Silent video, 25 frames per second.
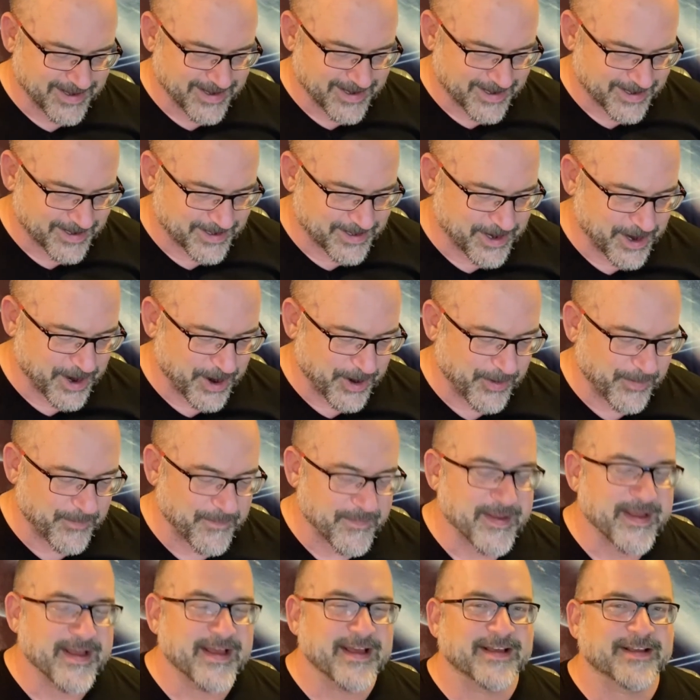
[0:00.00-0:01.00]

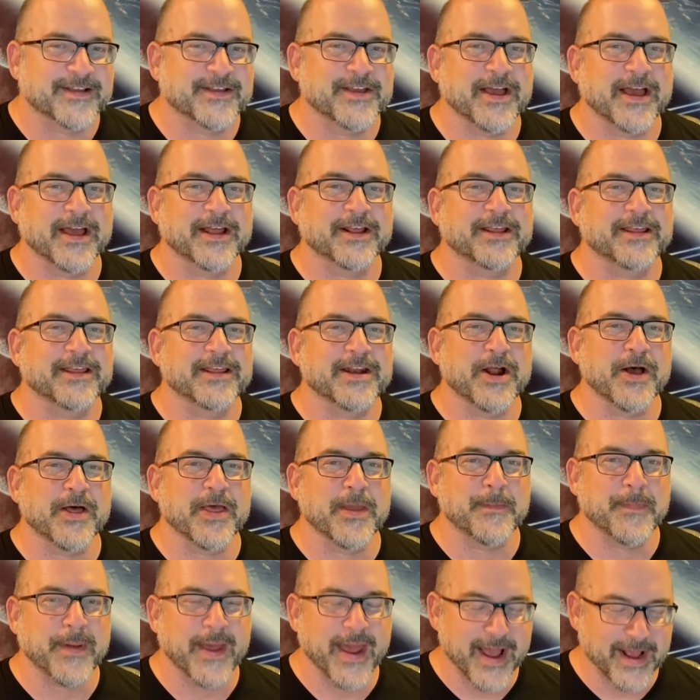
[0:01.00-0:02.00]

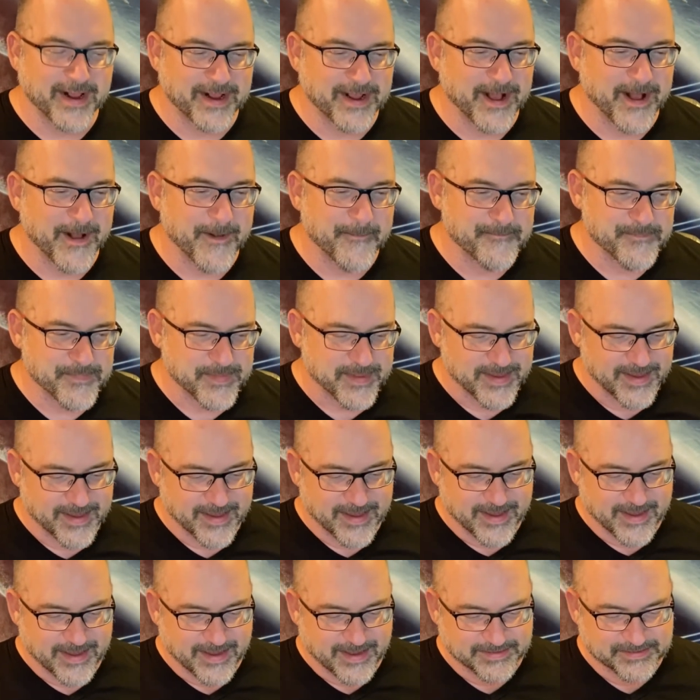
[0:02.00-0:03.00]
They back up.
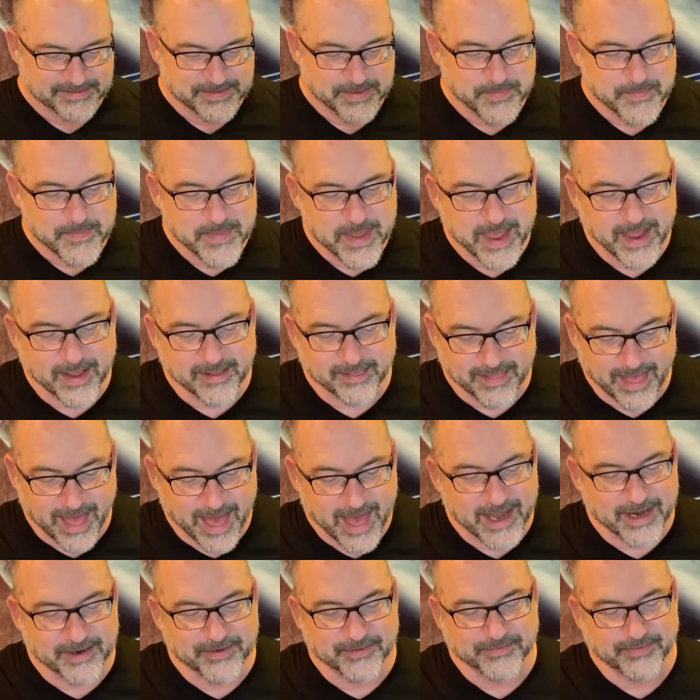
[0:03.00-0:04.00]
To me, a
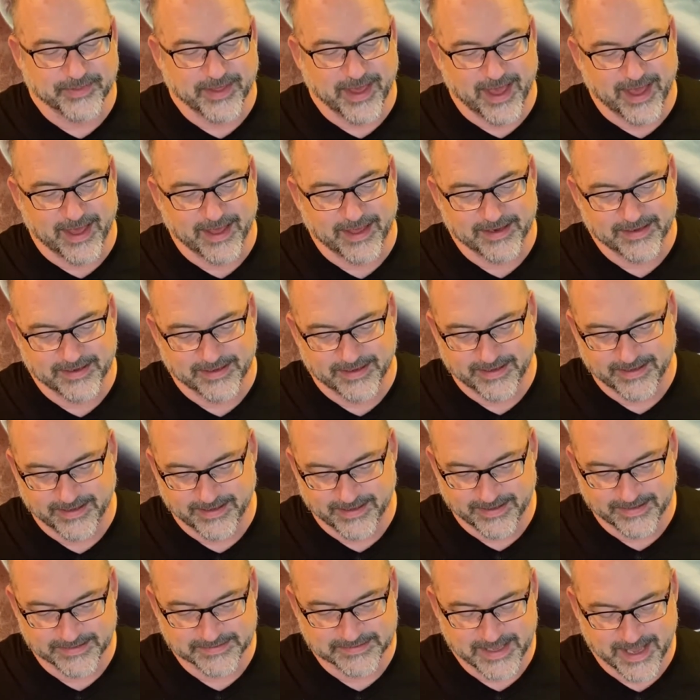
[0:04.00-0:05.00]
lot of that,
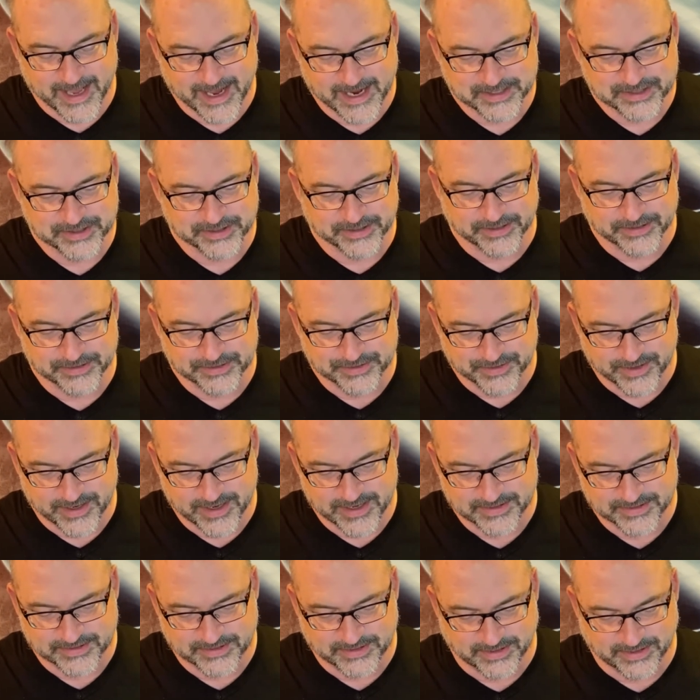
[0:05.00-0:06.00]
and it's actually
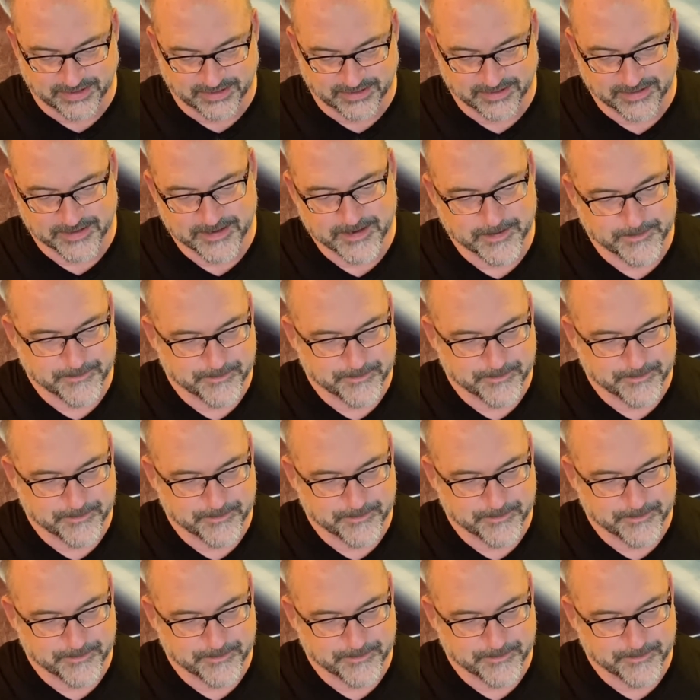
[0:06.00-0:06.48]
addressed here.